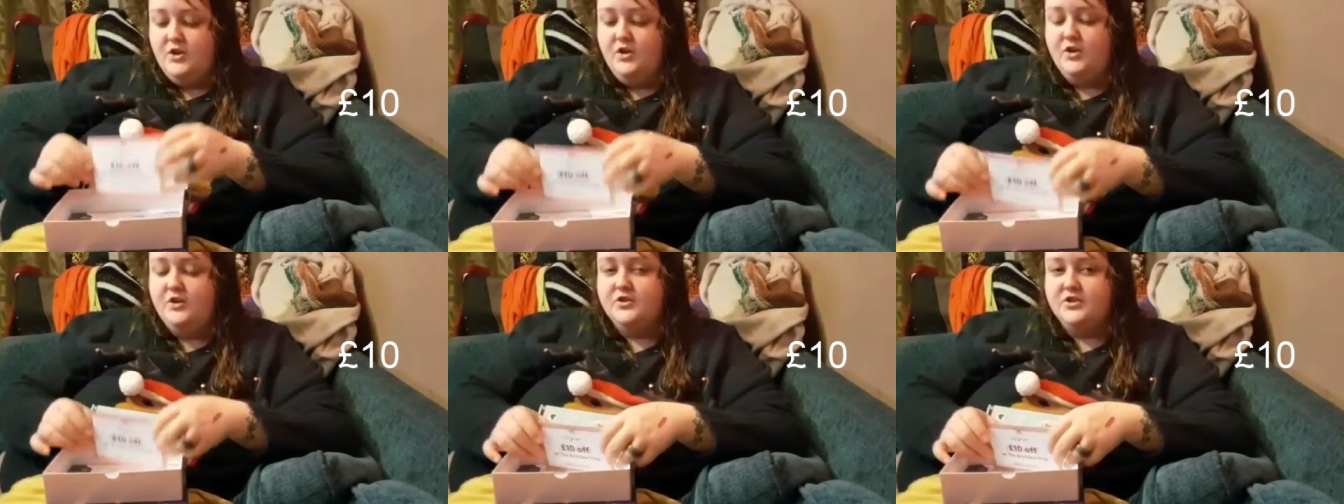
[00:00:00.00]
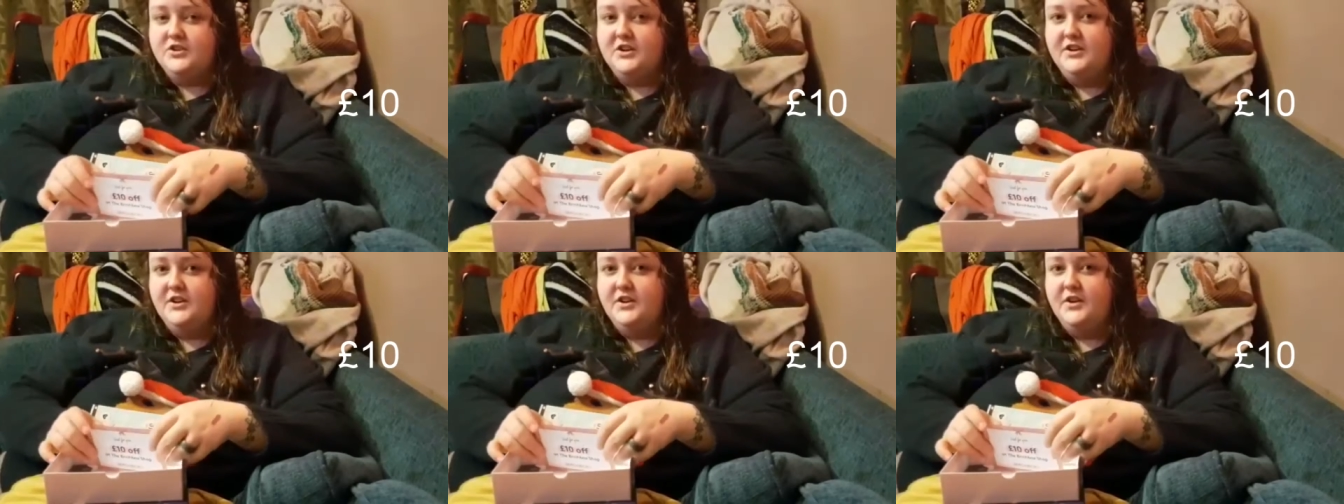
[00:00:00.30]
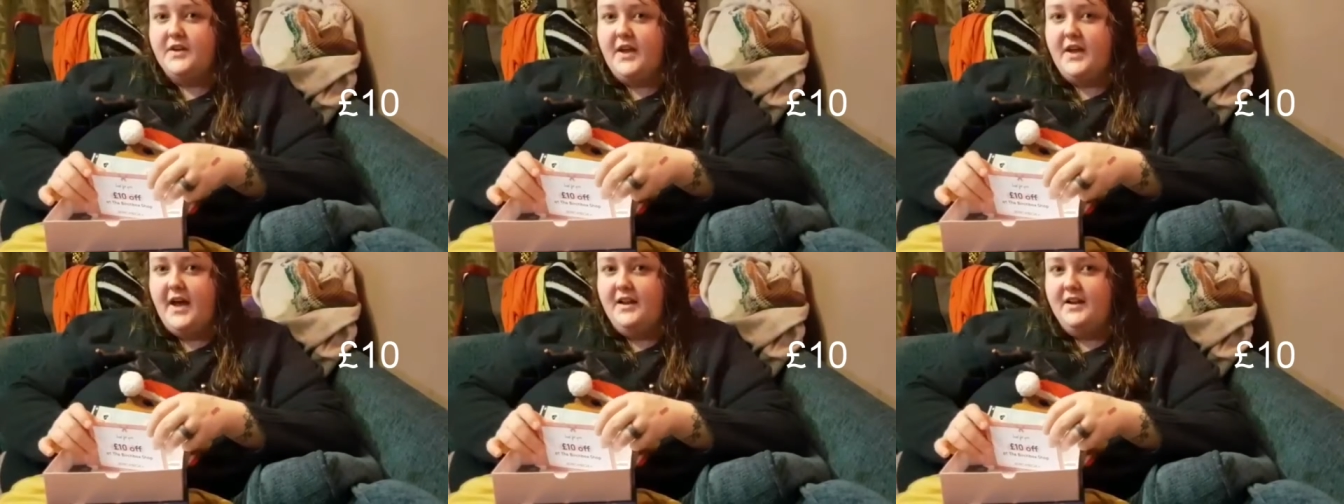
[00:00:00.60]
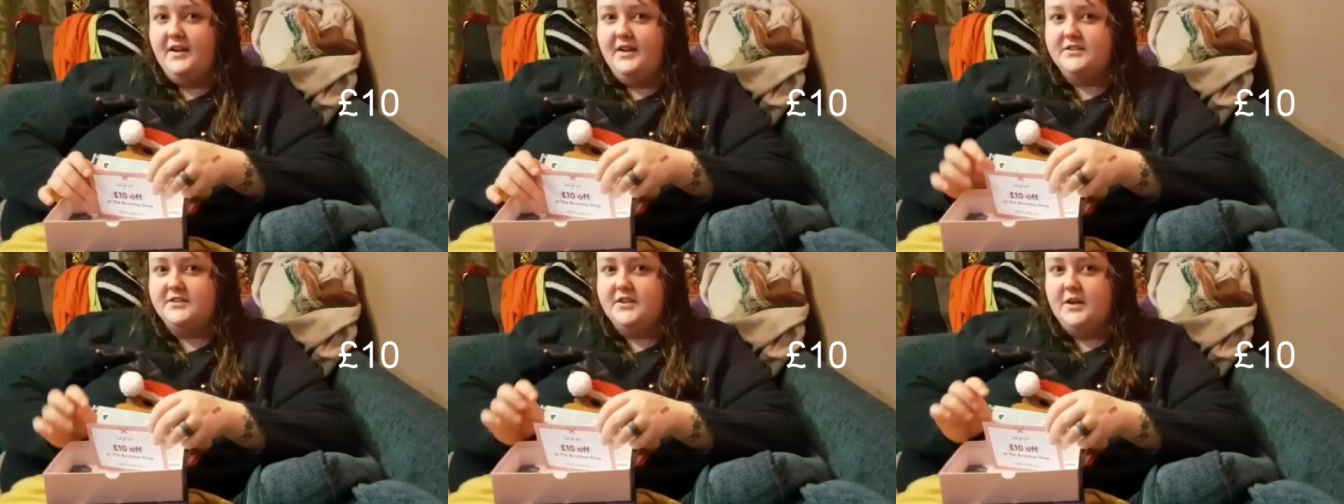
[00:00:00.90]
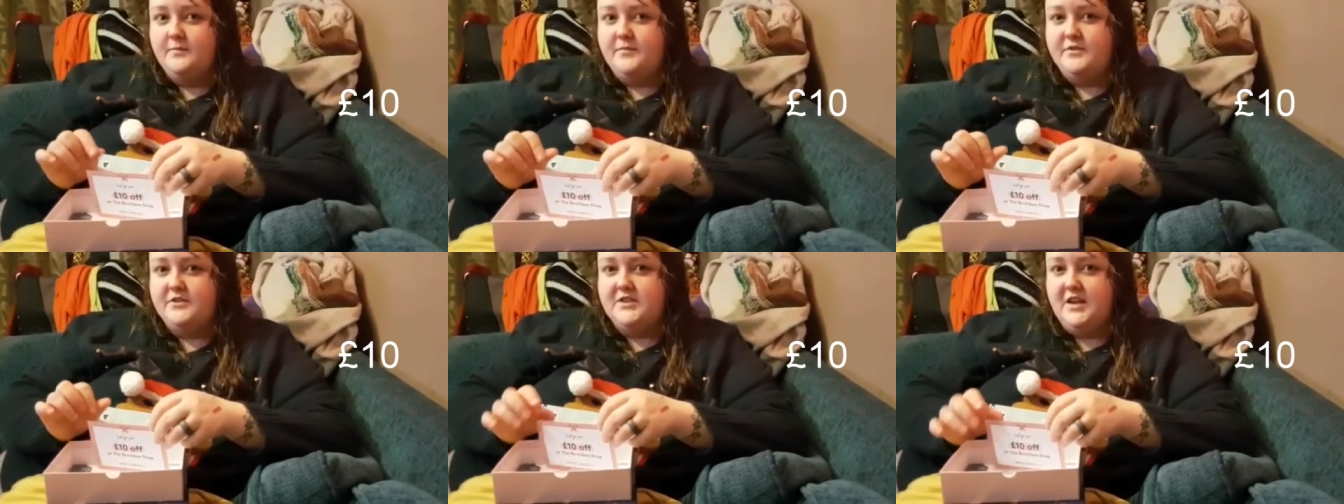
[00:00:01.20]
Usually you get like
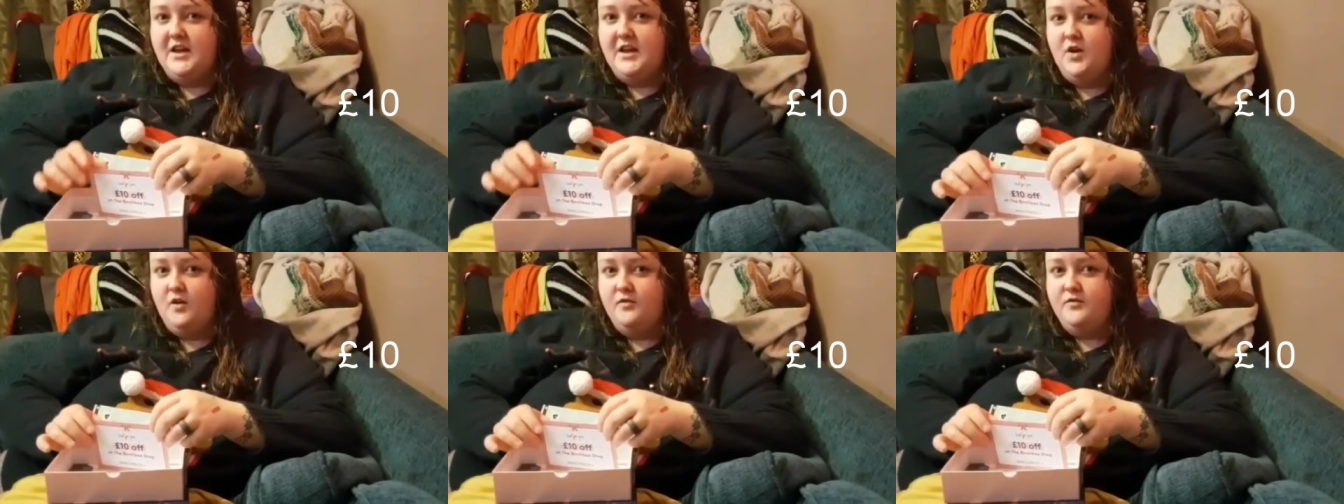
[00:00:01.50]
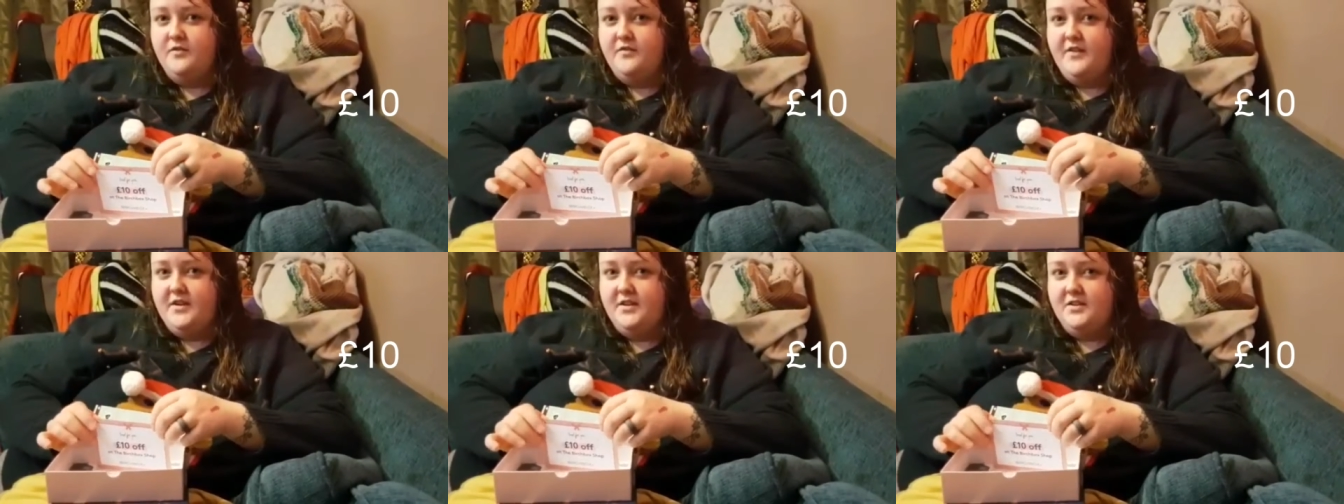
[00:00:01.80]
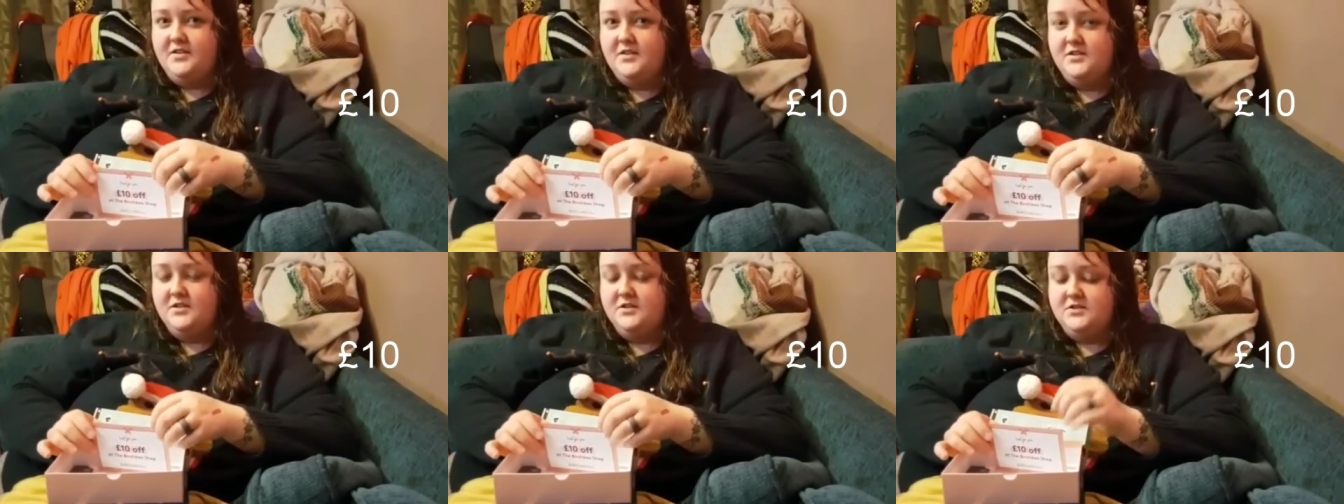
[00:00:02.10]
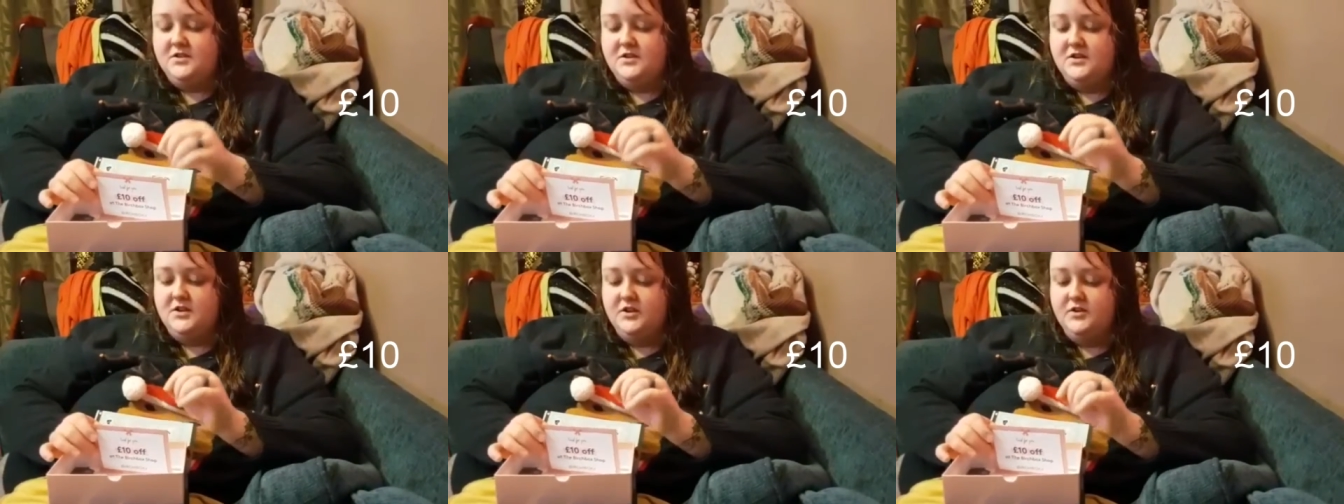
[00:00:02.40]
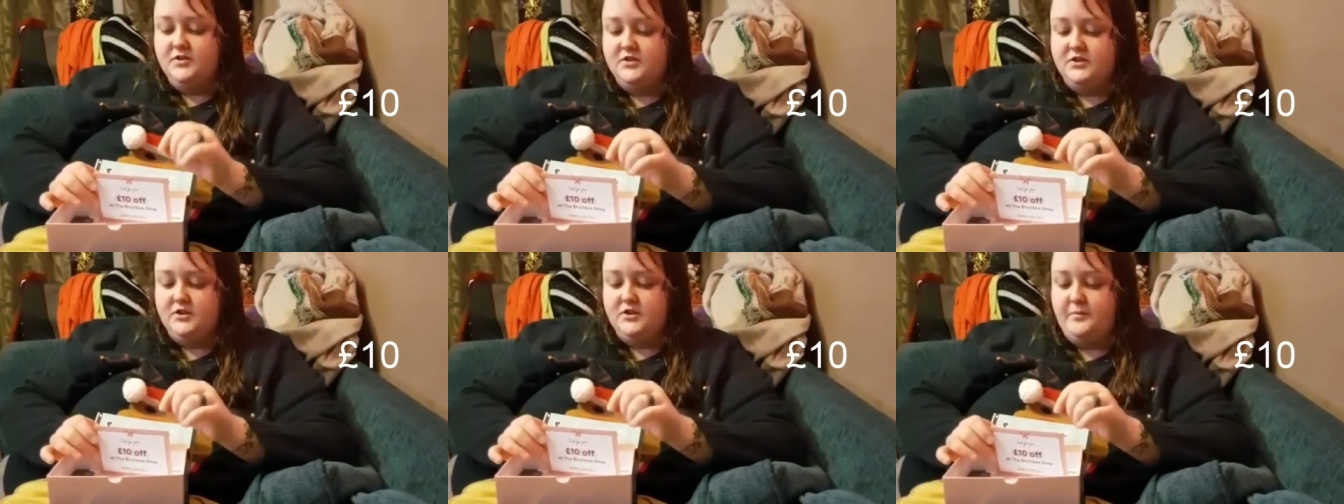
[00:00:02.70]
ten percent off of anything that's
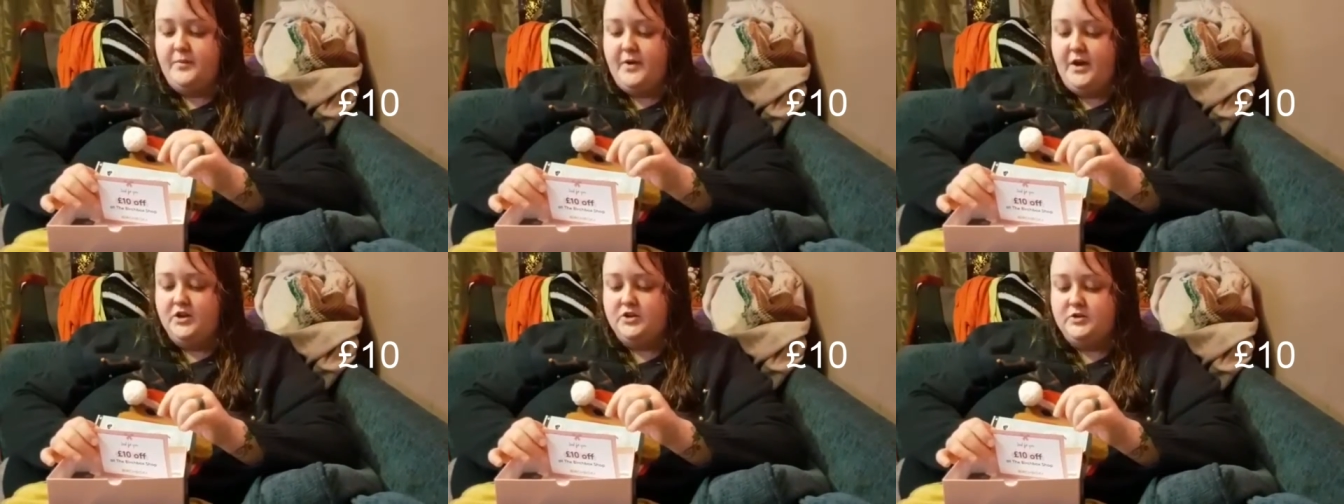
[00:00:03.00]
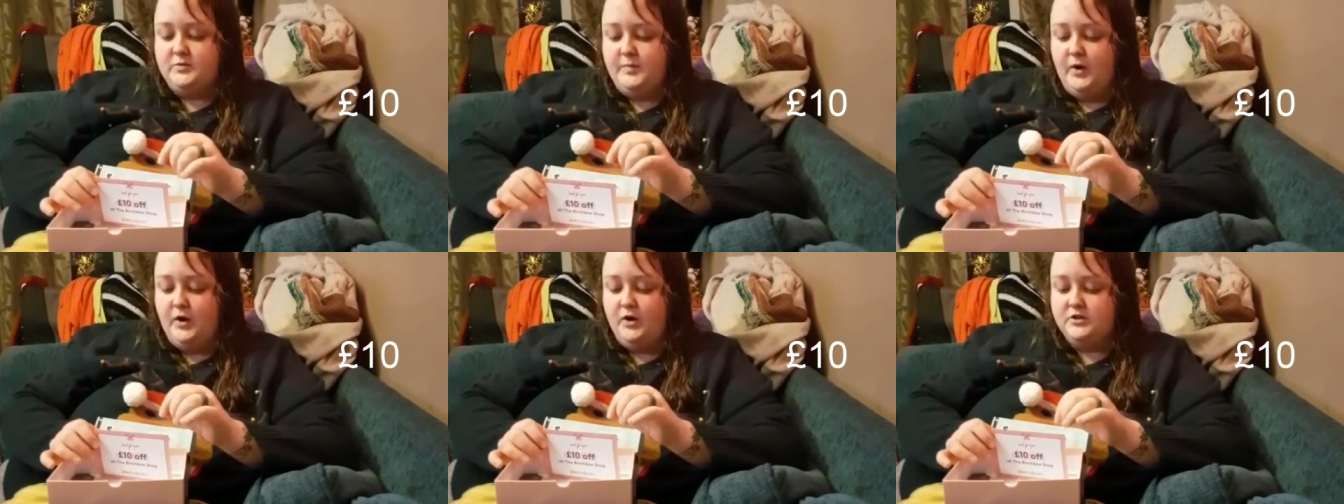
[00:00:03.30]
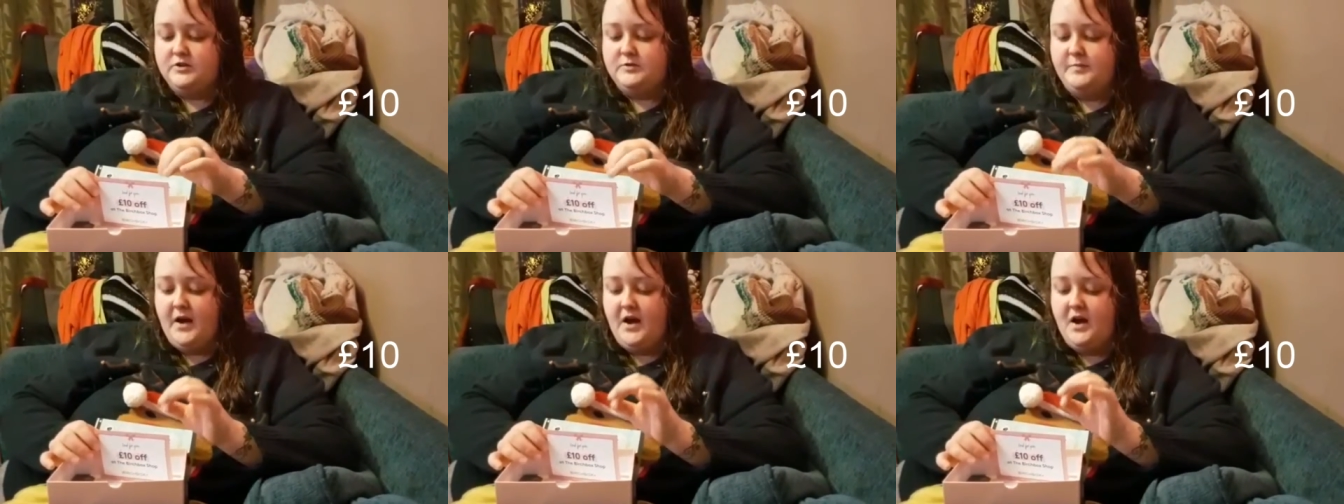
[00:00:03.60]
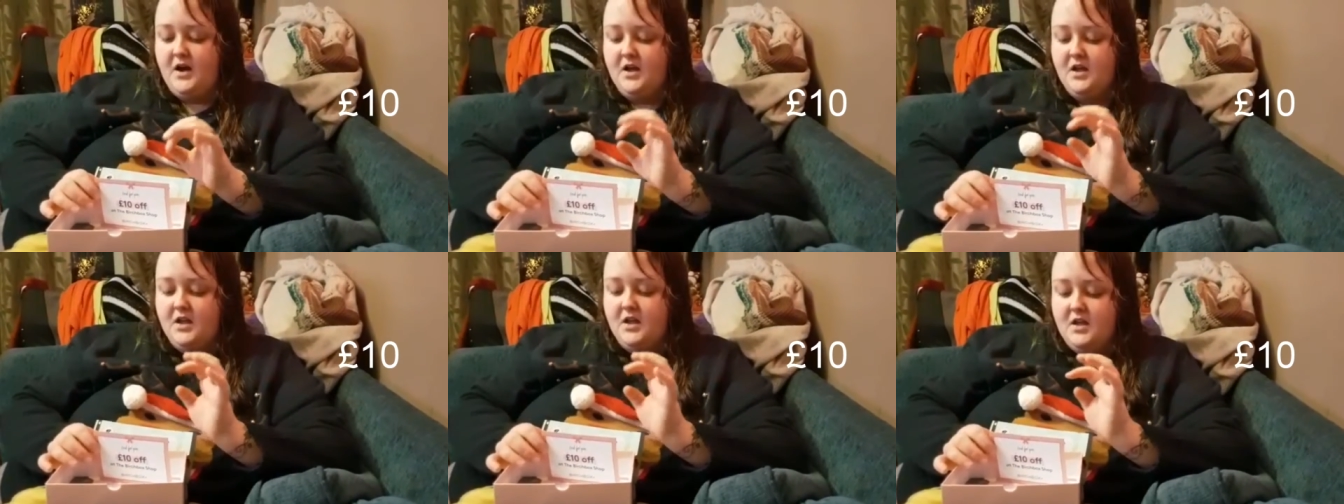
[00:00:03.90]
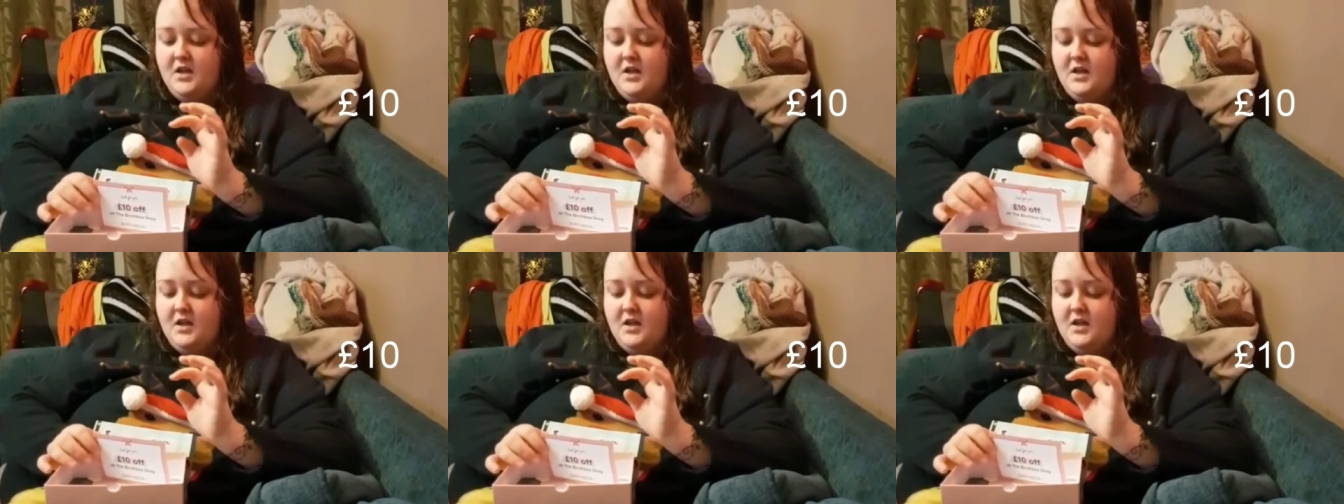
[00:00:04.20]
included in Birchbox, but